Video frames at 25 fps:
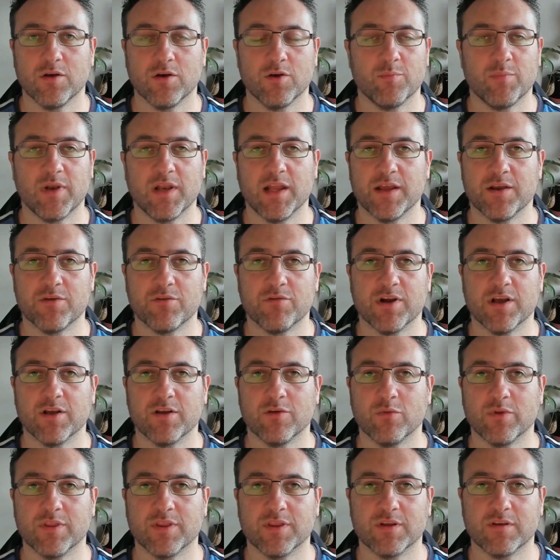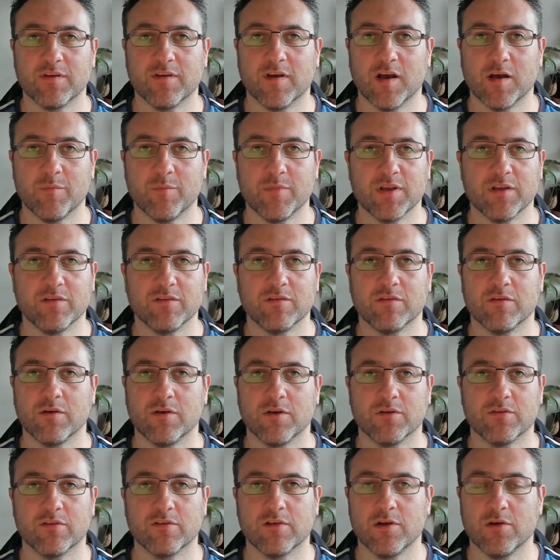Play around with the timings.
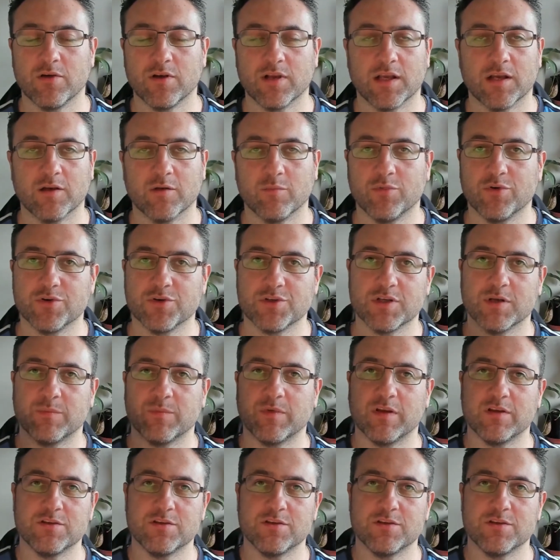Slow count push-ups.